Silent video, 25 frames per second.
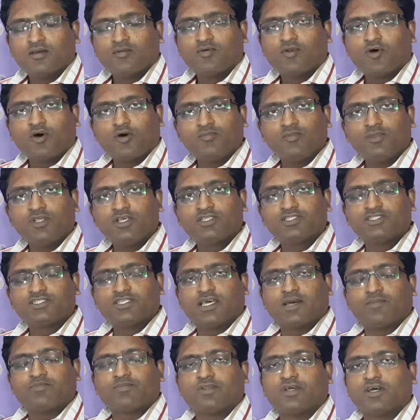From this
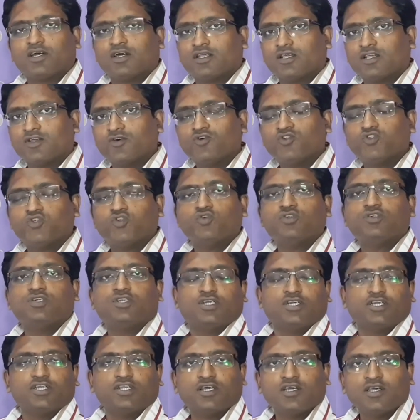chapter you should
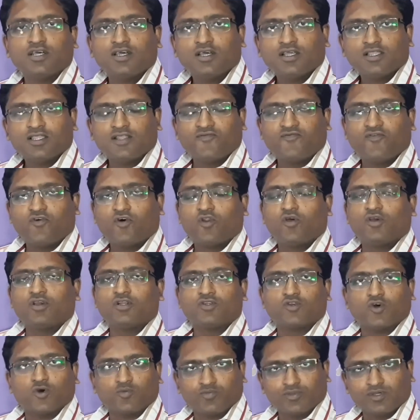read the
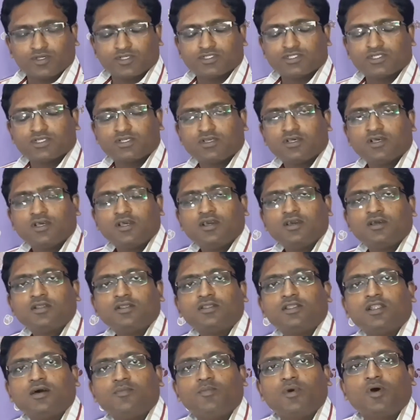following topics.
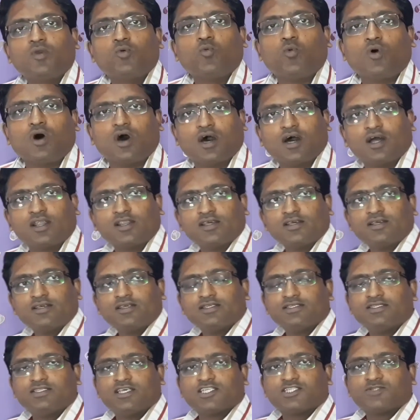Number 1
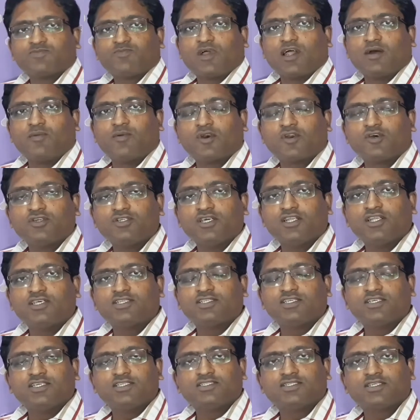is the
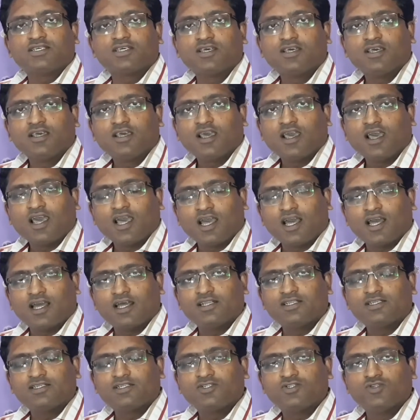spermatogenesis
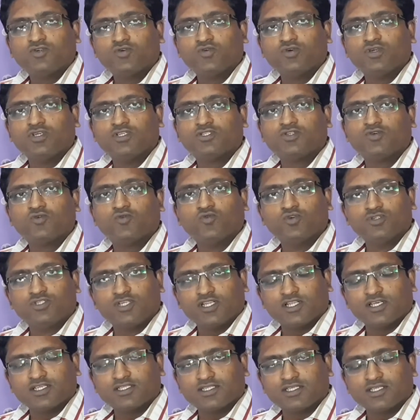and 2 is
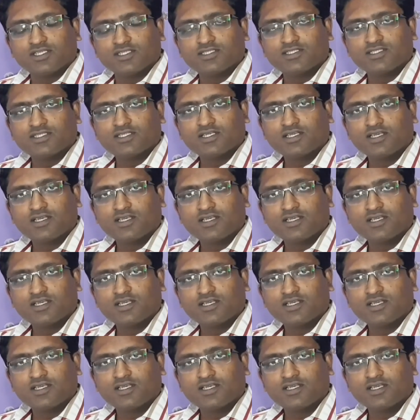oogenesis.